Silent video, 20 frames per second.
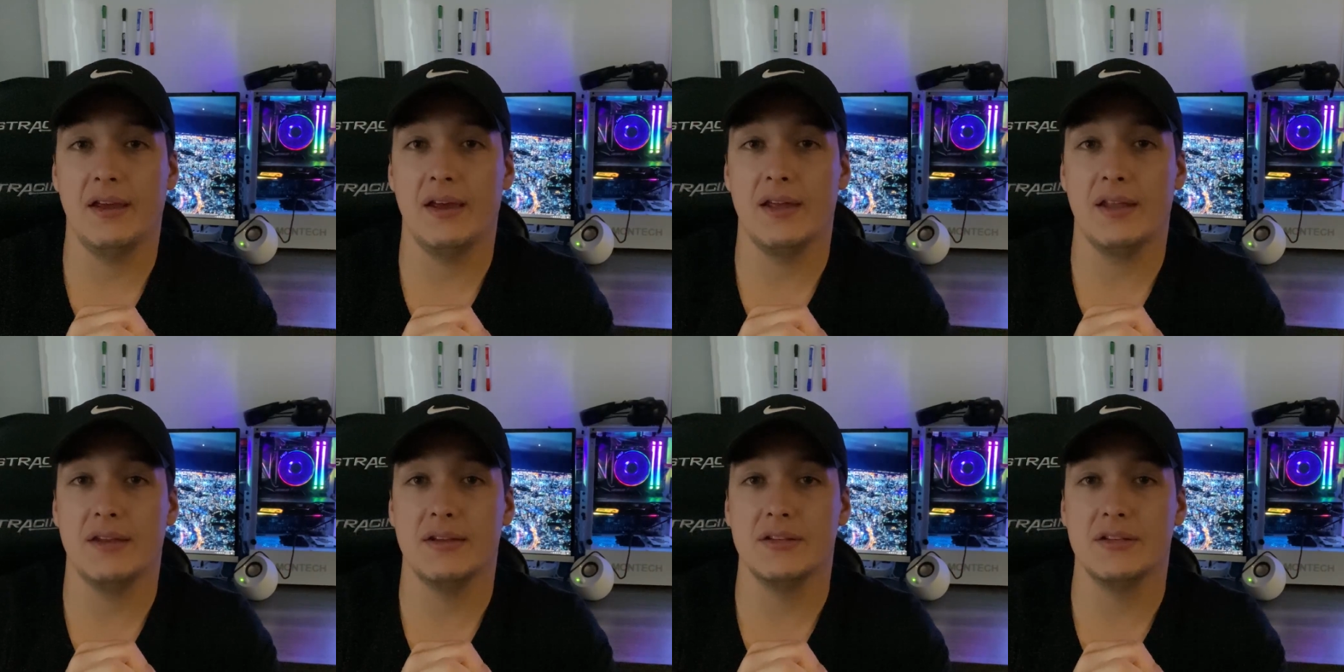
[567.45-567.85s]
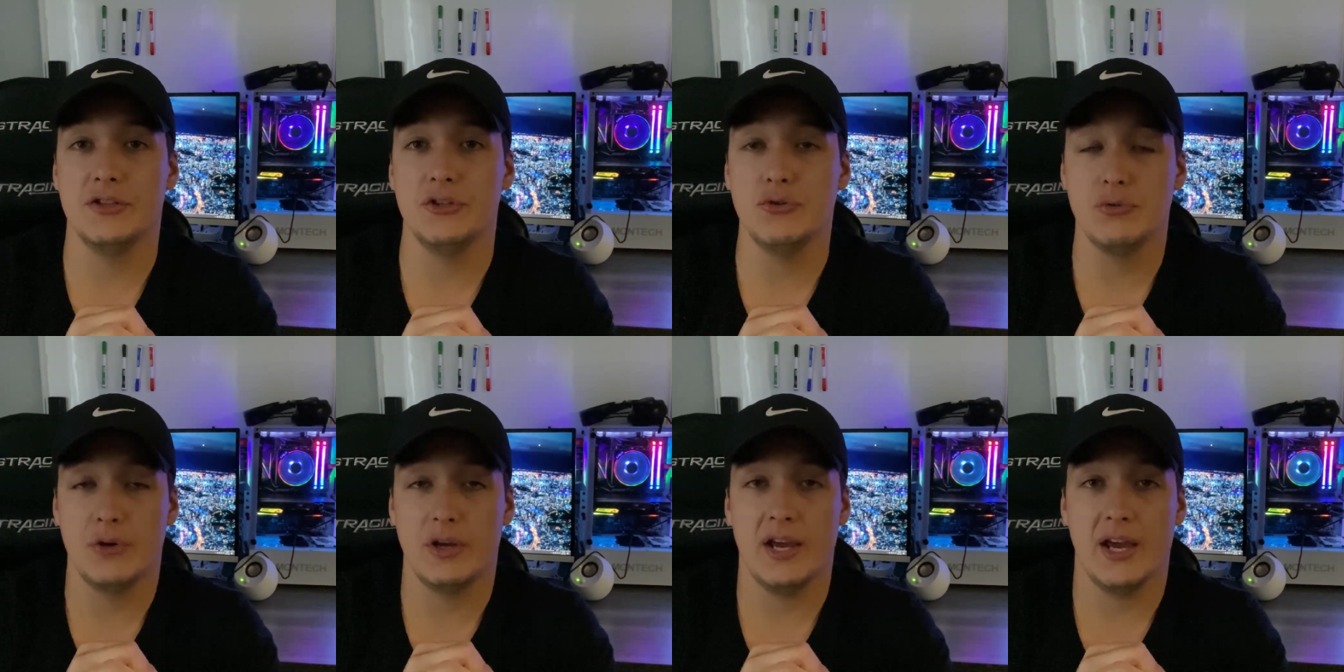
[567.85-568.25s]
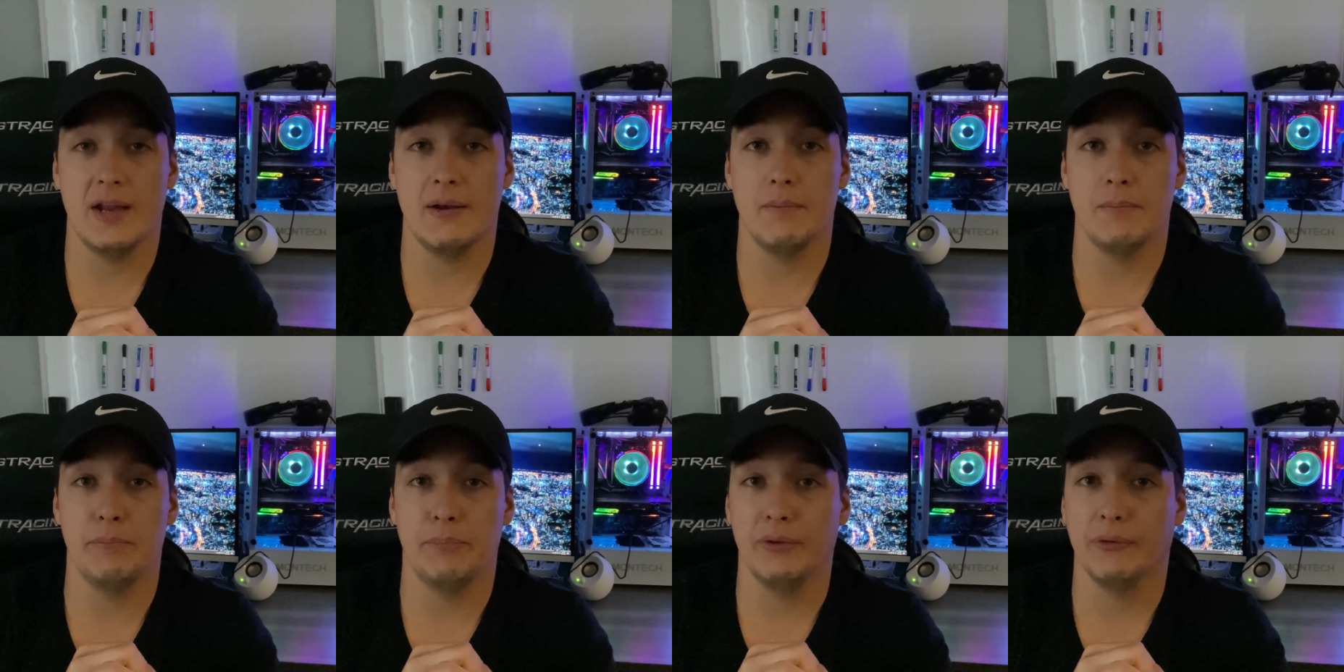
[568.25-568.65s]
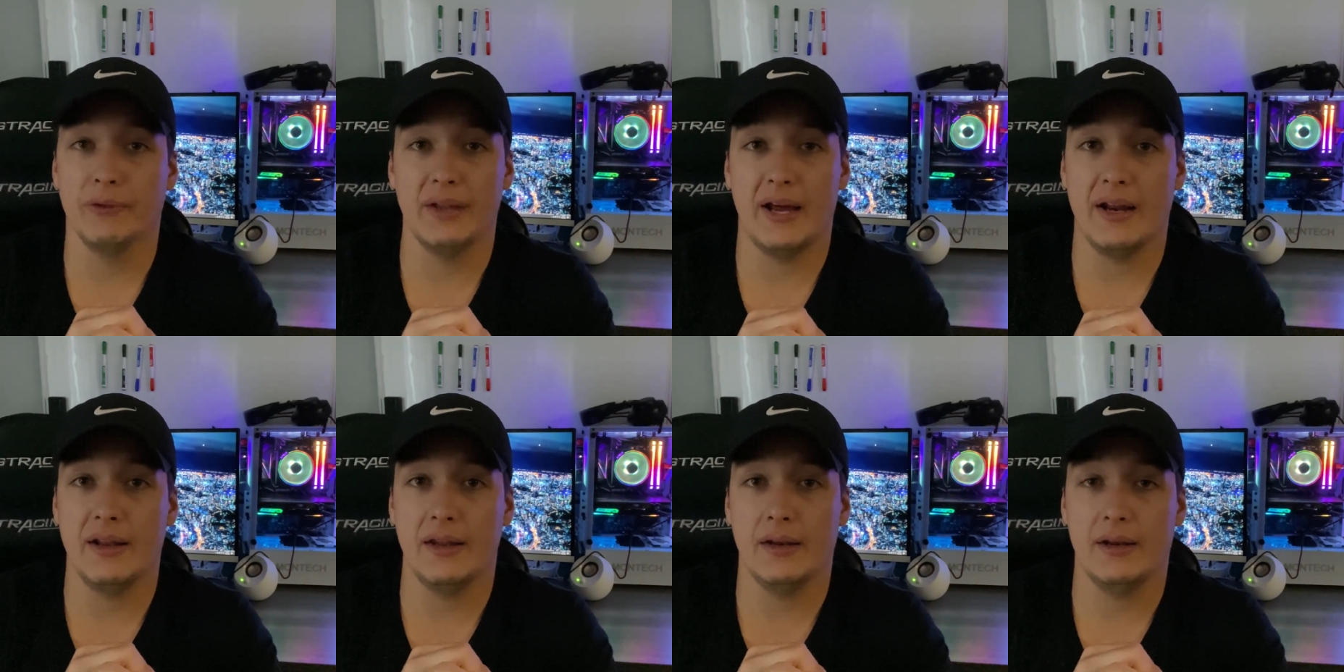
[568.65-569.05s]
and you can't build
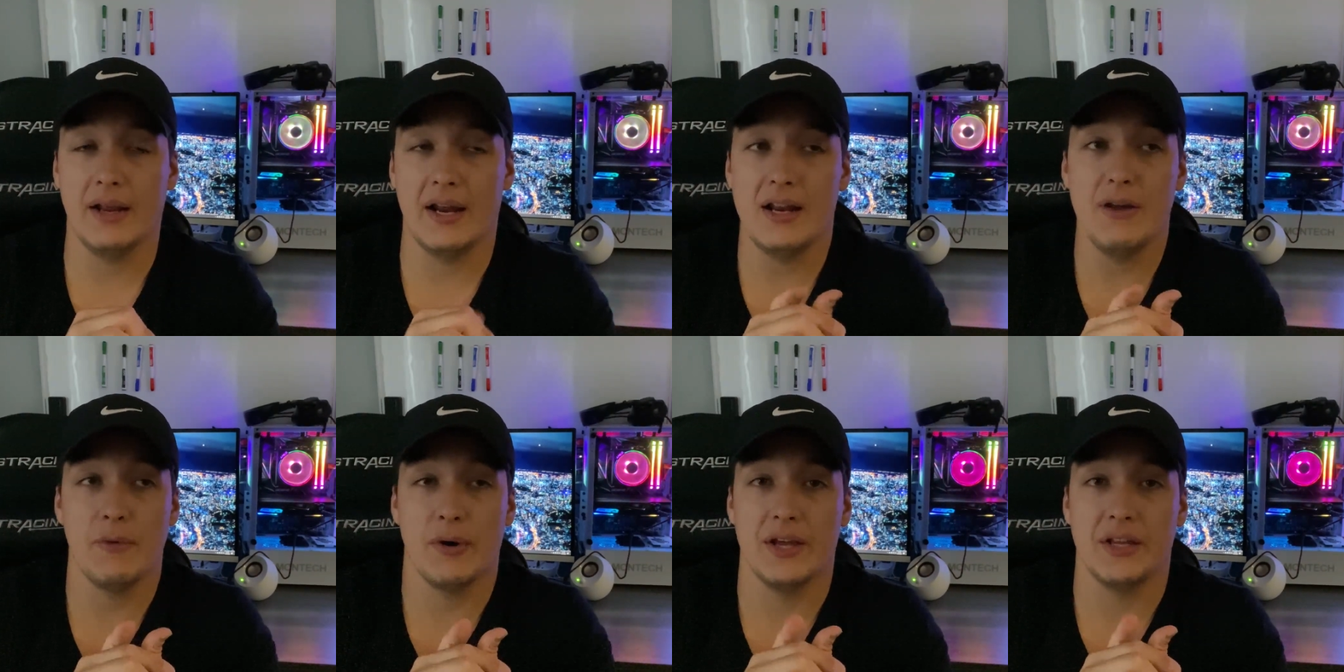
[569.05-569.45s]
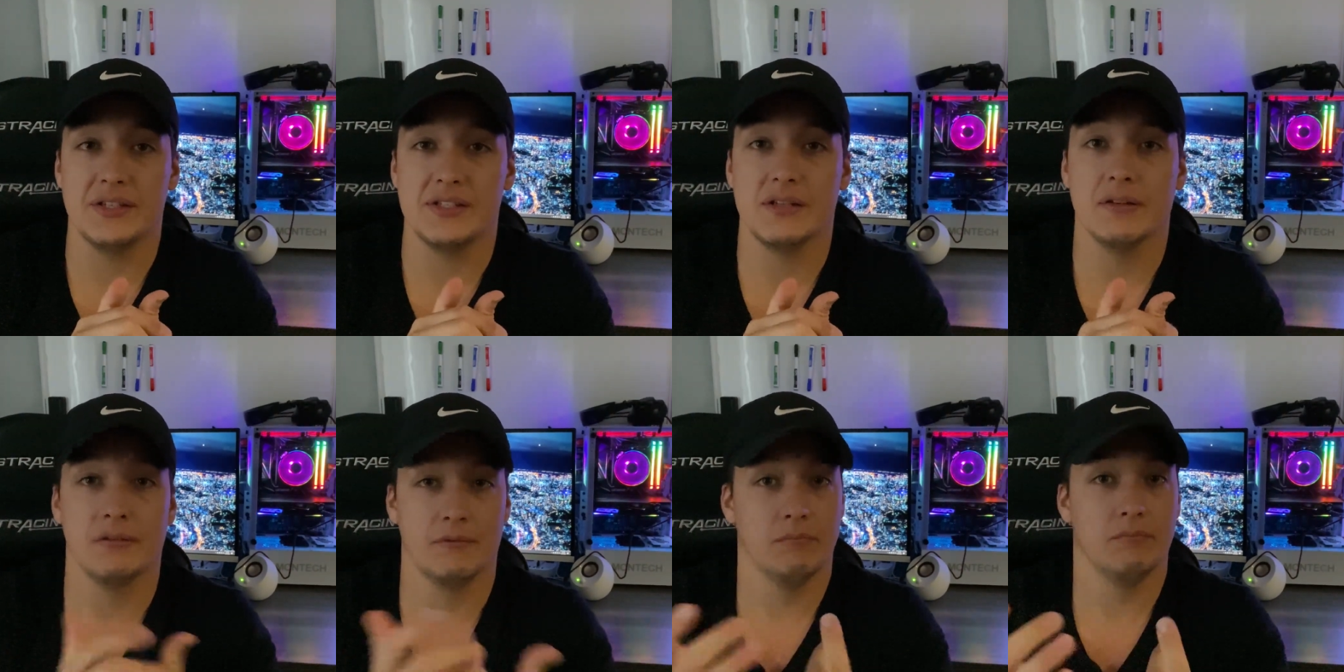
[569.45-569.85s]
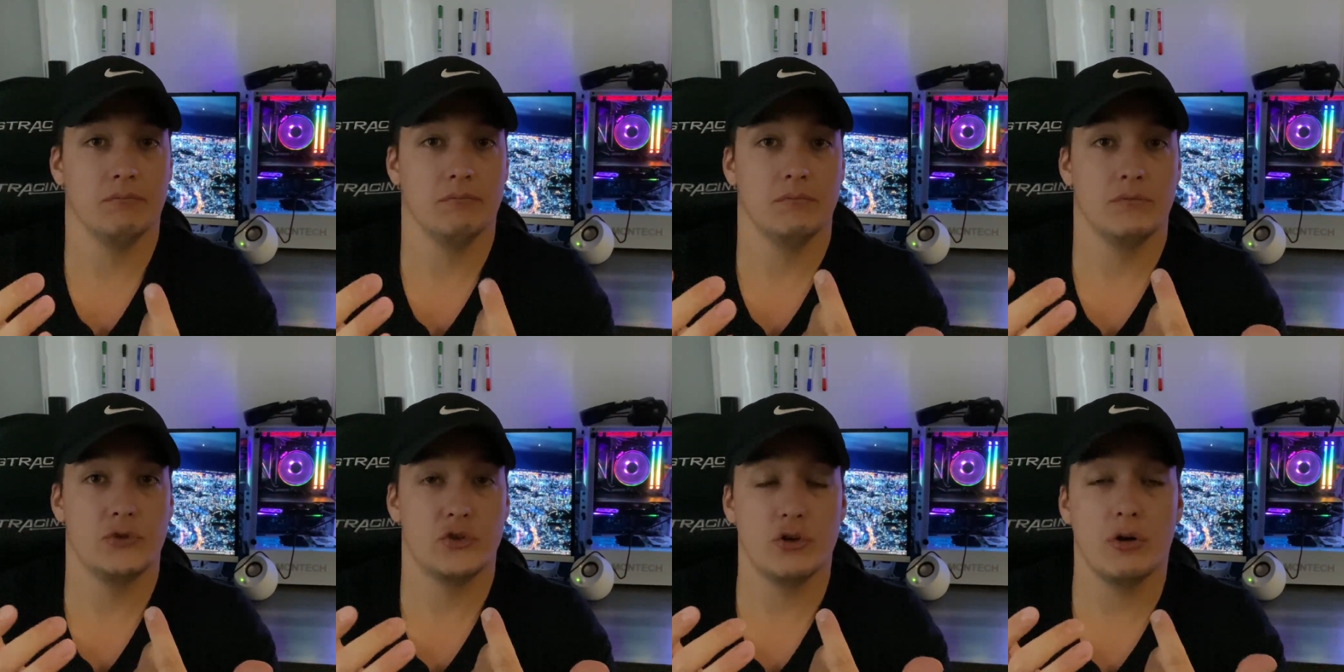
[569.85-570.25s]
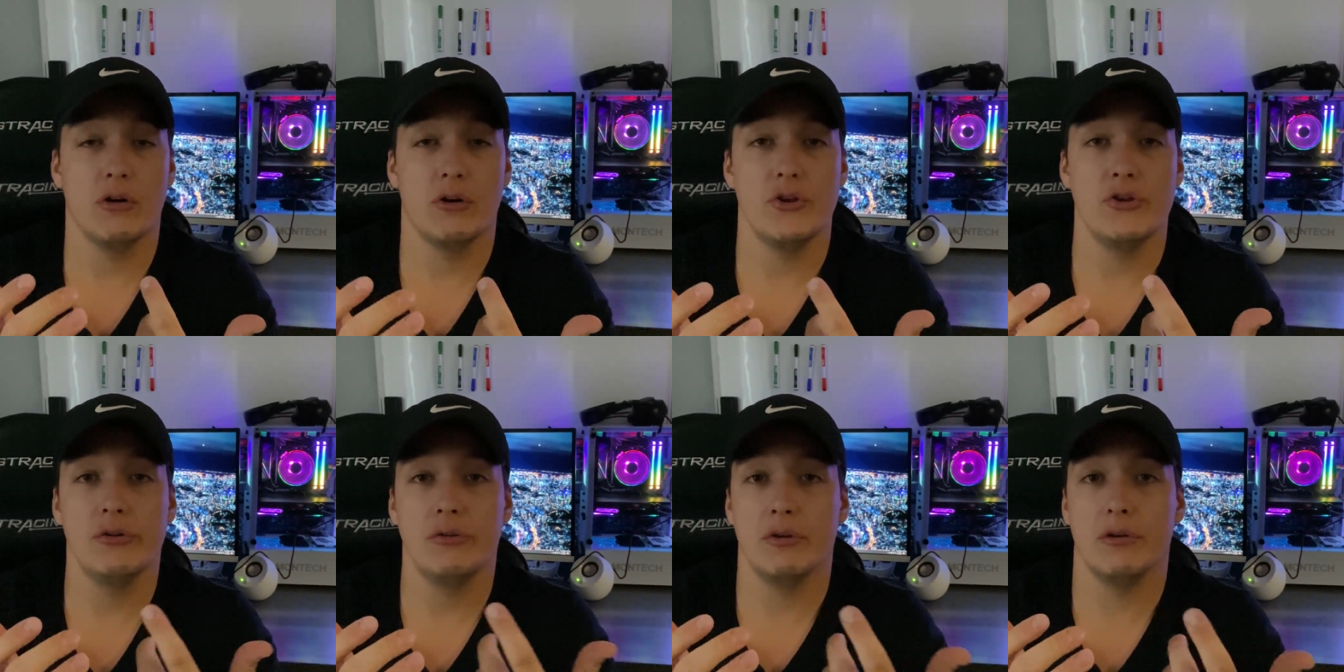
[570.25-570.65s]
on it anyways. Sure,
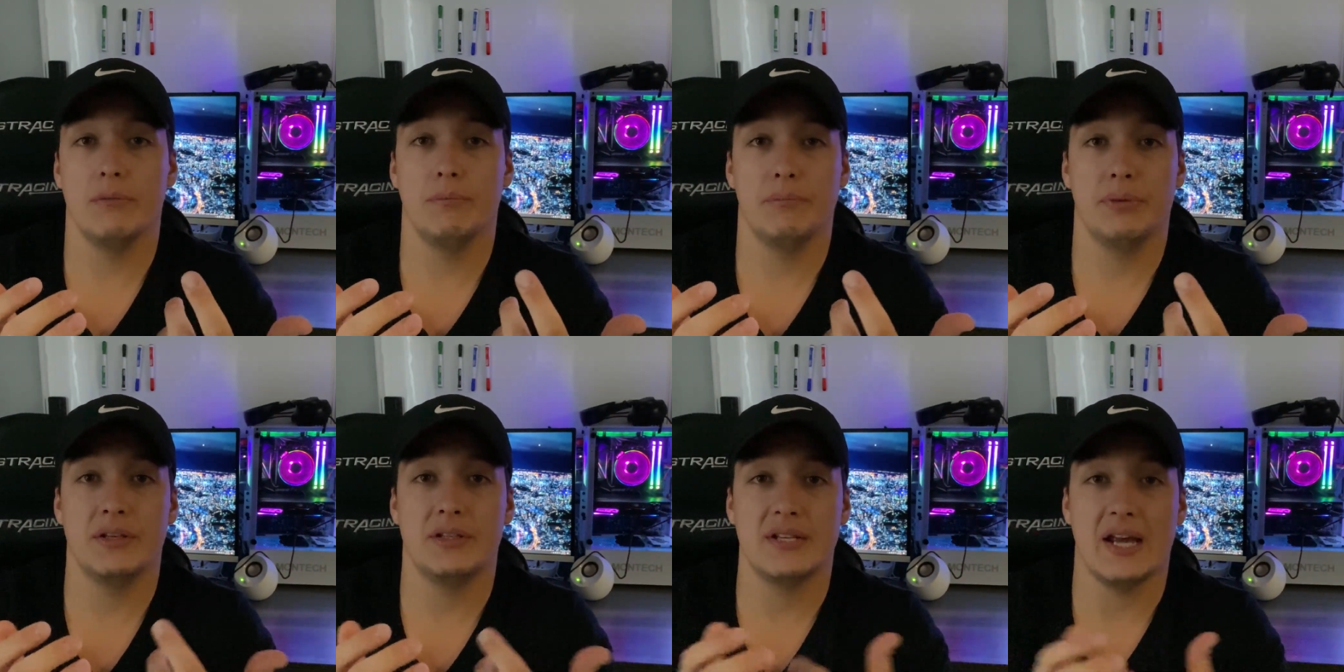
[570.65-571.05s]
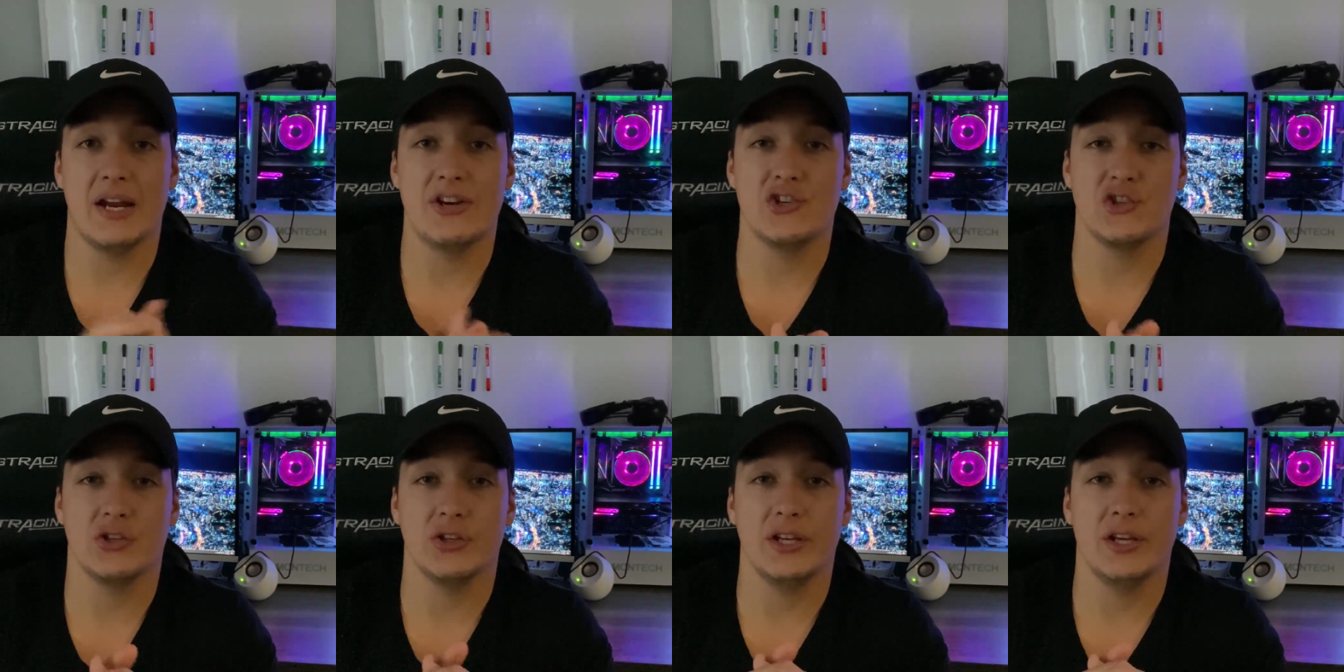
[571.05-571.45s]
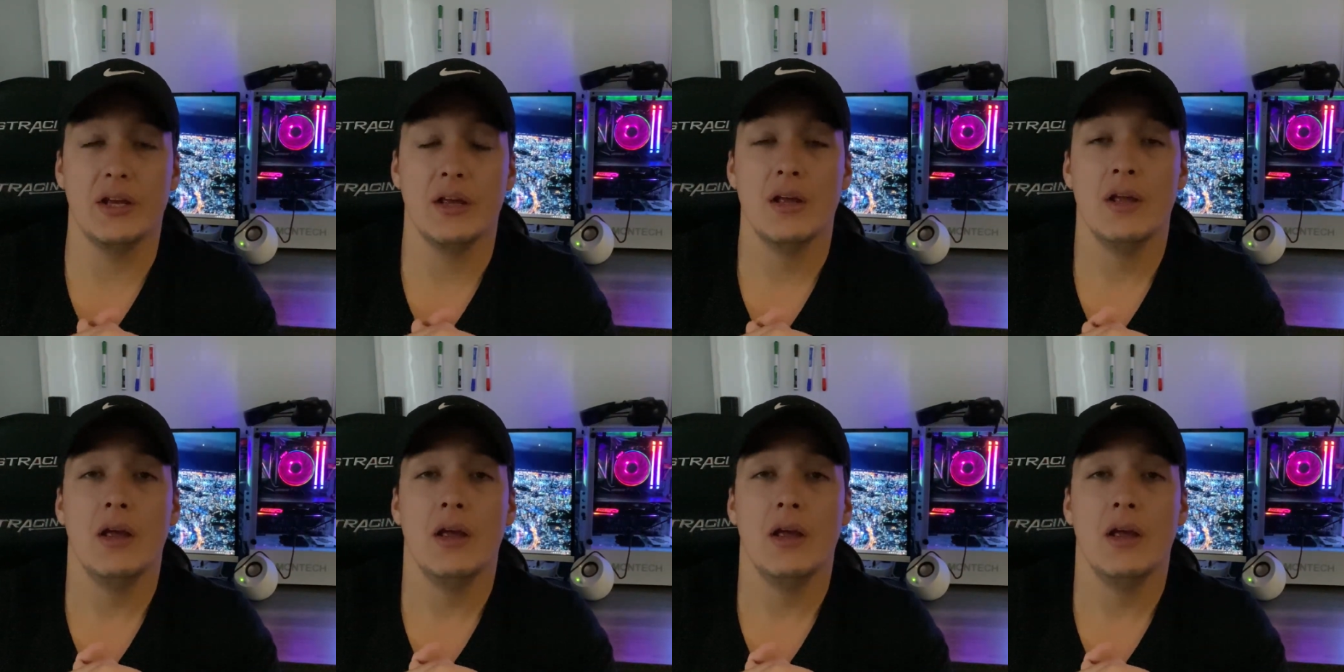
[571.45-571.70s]
you could potentially